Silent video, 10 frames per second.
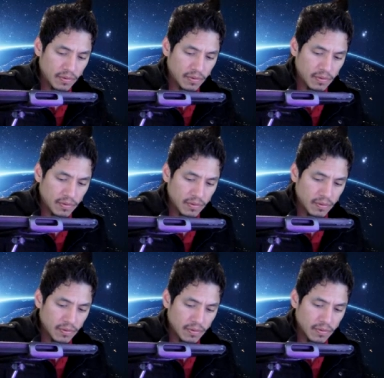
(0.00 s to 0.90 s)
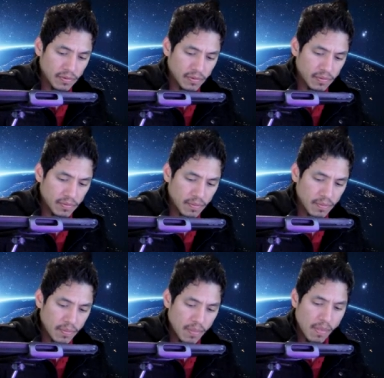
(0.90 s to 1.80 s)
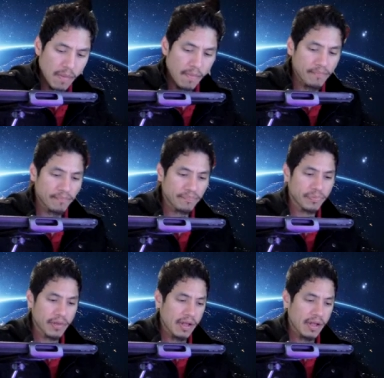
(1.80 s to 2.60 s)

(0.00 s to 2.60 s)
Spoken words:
Nothing is said.